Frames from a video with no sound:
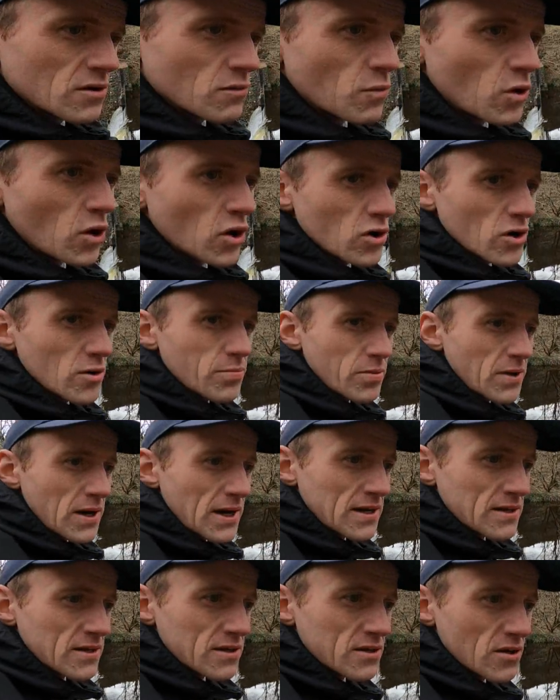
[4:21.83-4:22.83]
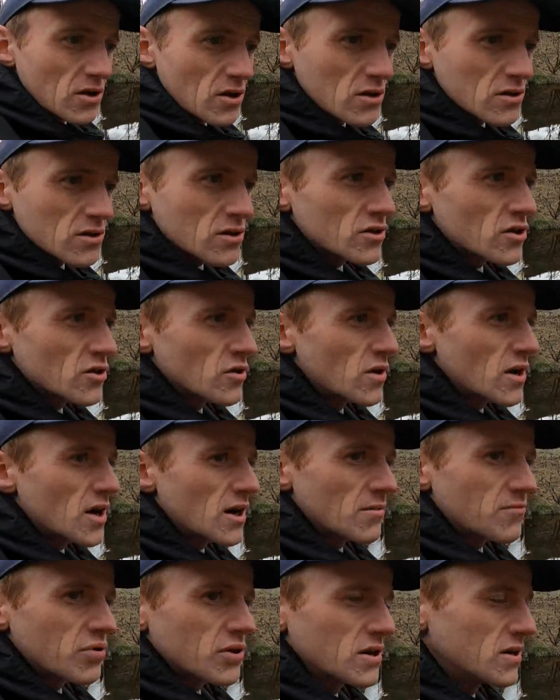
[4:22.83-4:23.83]
water plants, they all grow
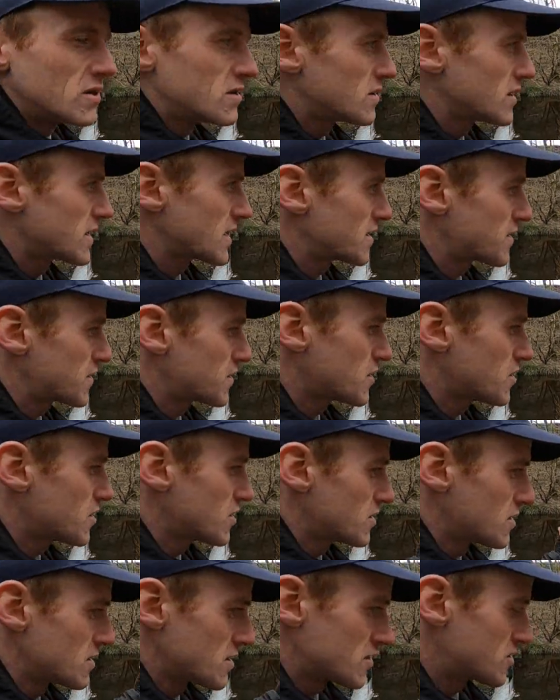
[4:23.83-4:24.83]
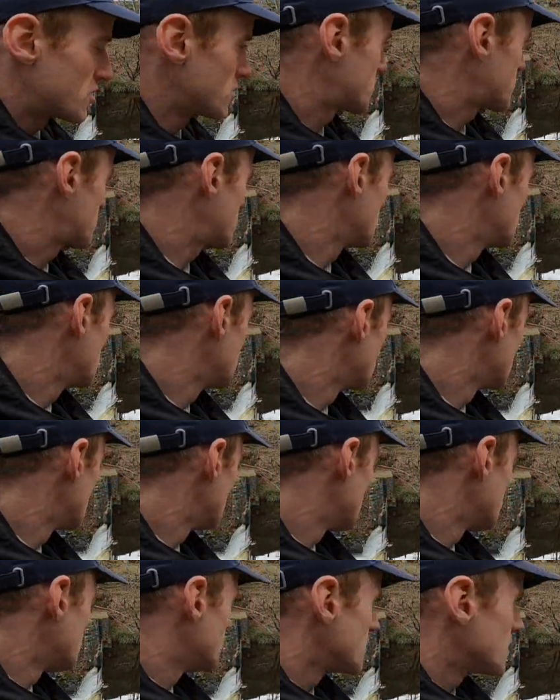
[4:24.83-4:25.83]
up like through. It's just,
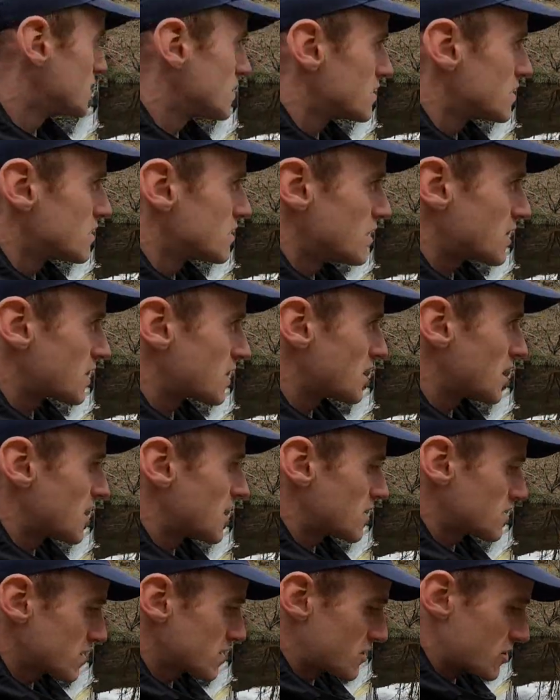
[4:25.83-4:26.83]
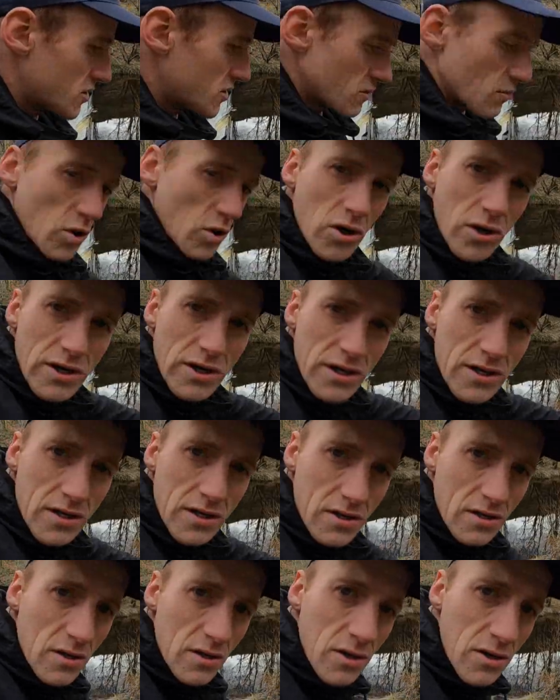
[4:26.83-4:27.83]
you can hardly see the water at
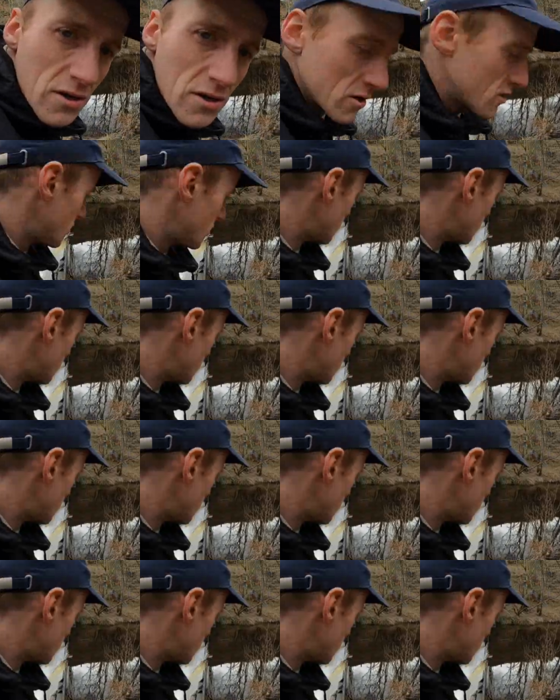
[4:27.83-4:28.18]
this corner.